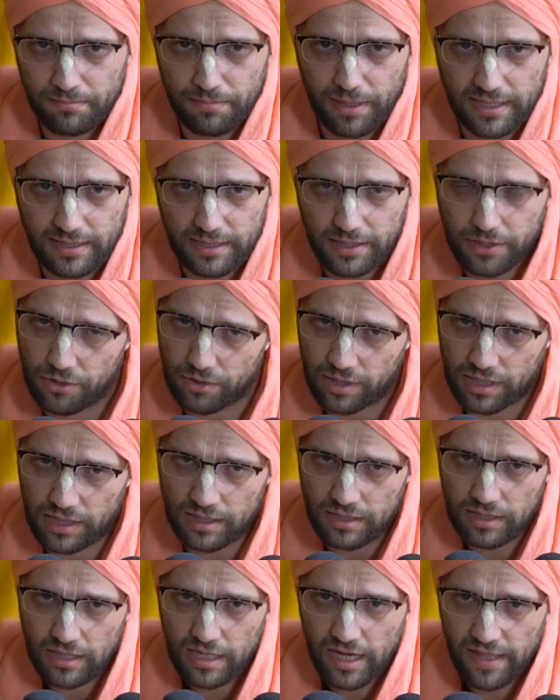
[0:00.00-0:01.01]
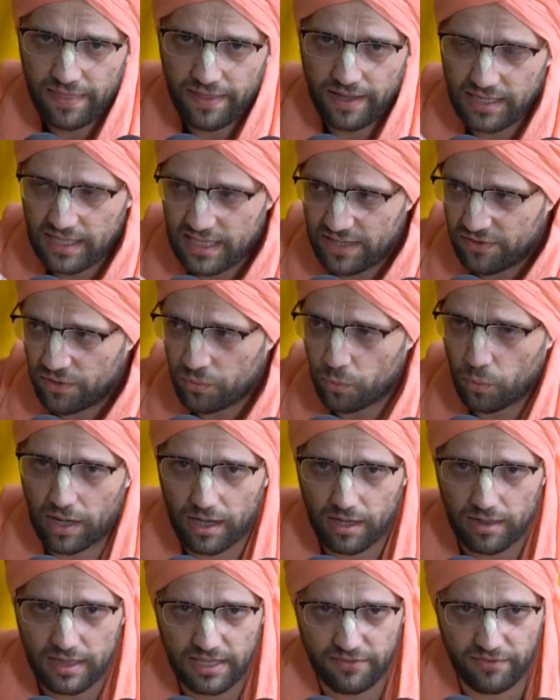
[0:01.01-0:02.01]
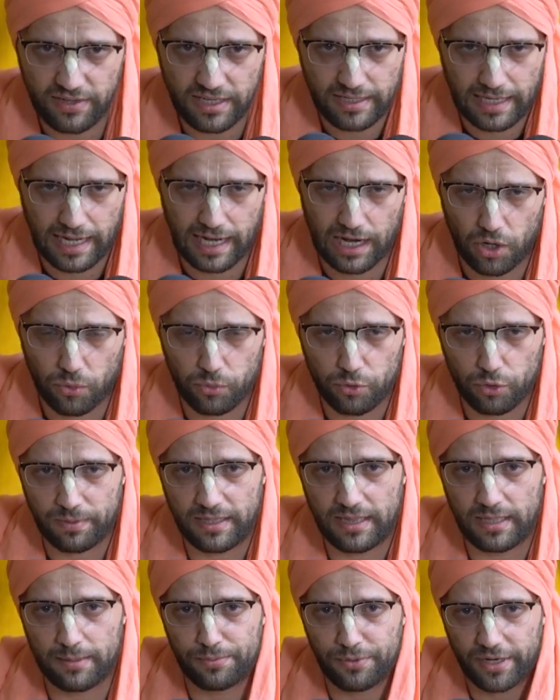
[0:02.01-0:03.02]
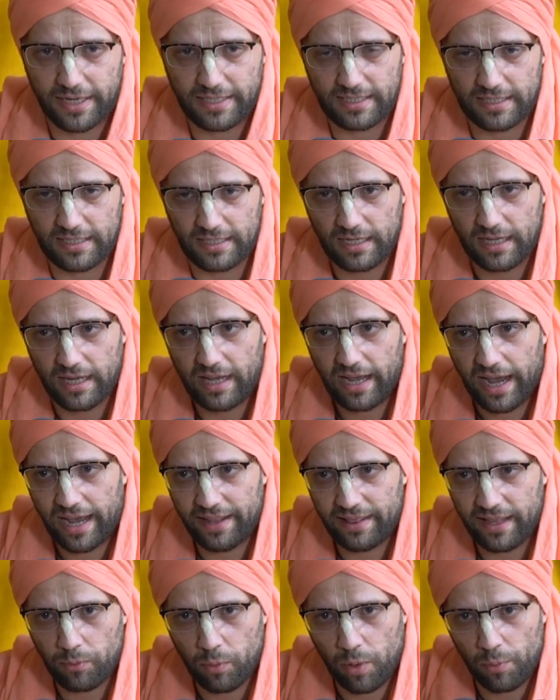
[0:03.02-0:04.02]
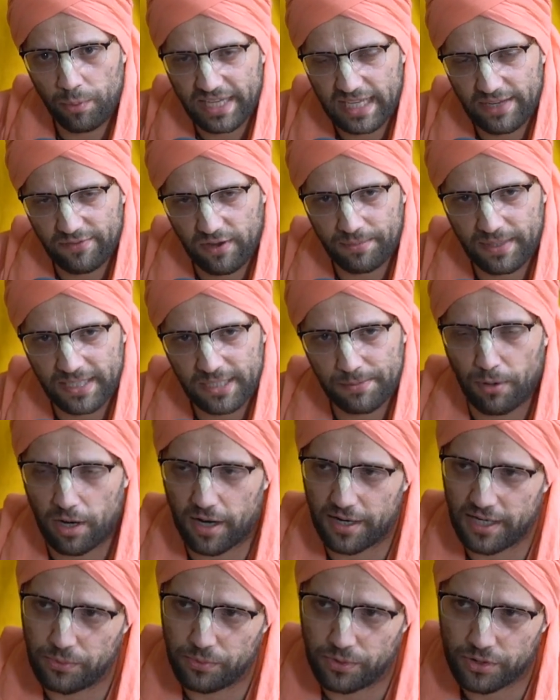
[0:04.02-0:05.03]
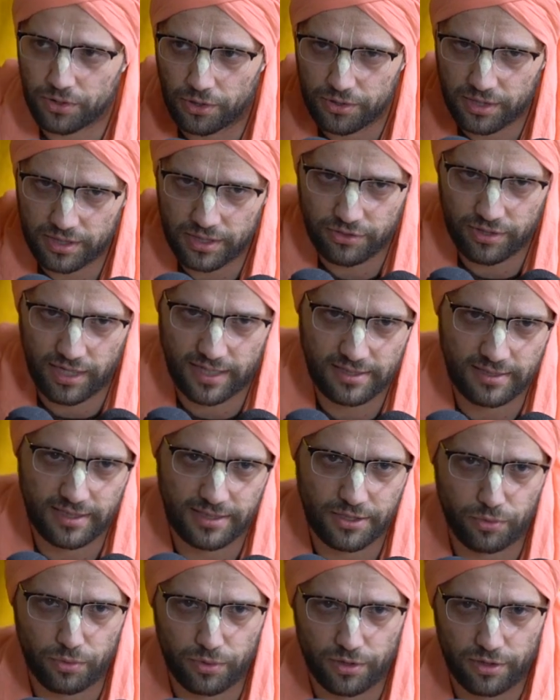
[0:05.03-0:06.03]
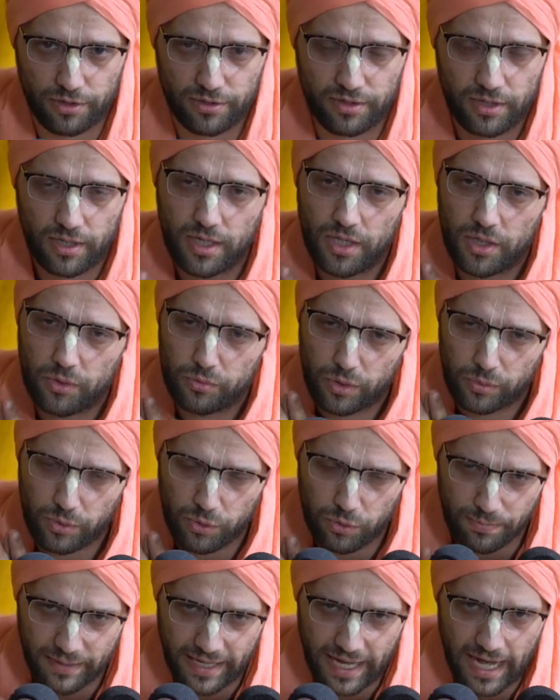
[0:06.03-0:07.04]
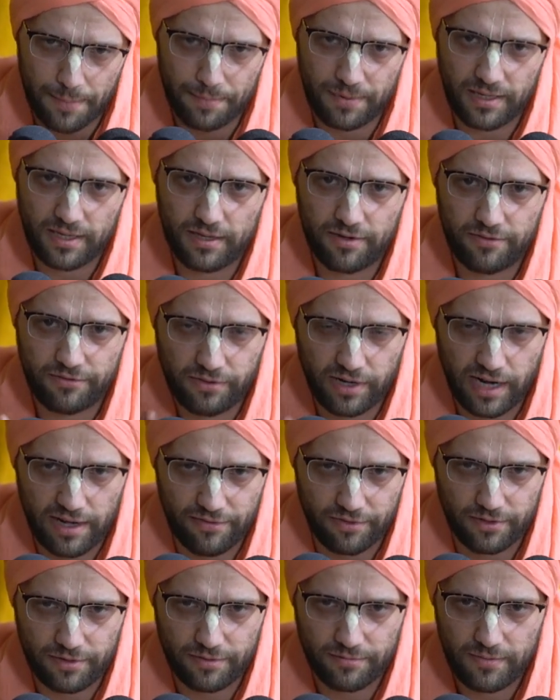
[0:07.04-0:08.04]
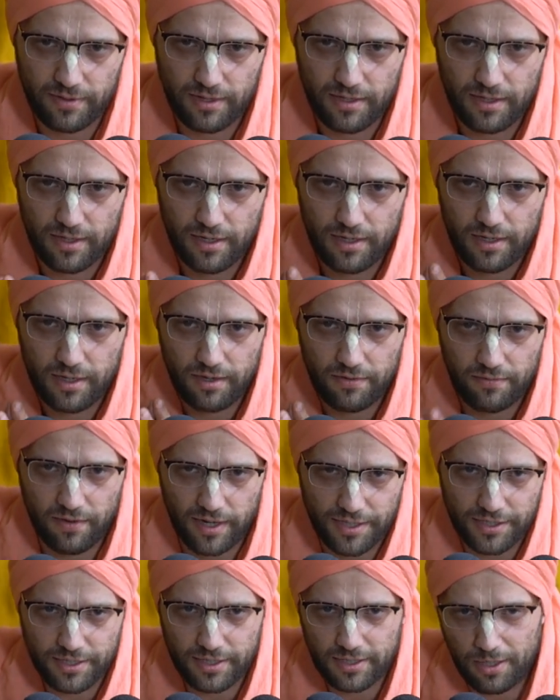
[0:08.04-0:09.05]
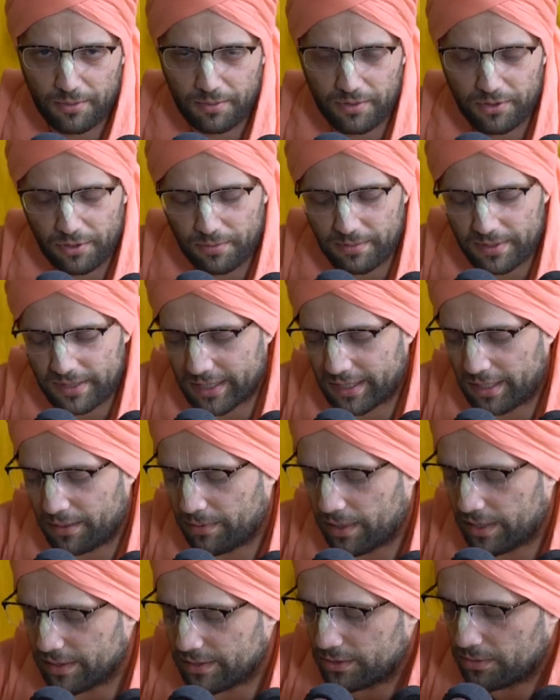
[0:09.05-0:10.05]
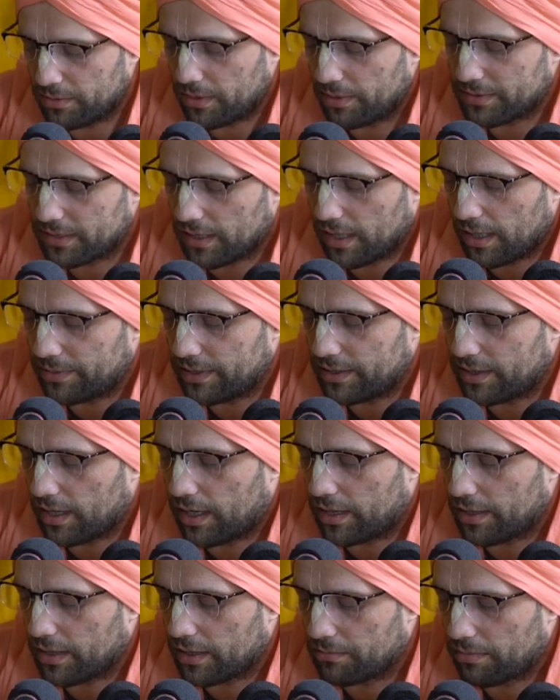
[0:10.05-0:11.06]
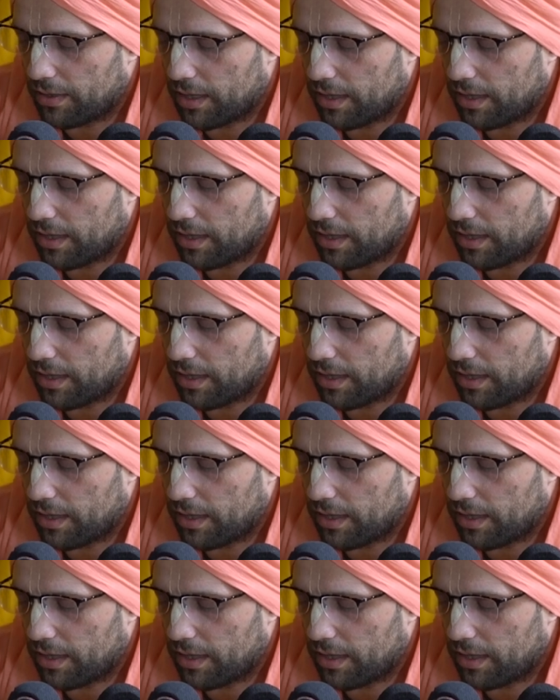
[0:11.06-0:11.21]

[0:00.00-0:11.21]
in bhakti yoga, then even while living now, we'll be liberated. And then when we give up this body, we'll go to the transcendental world where we will be happy forever. Vanchakaputri pisakribasindu vipsa vidanang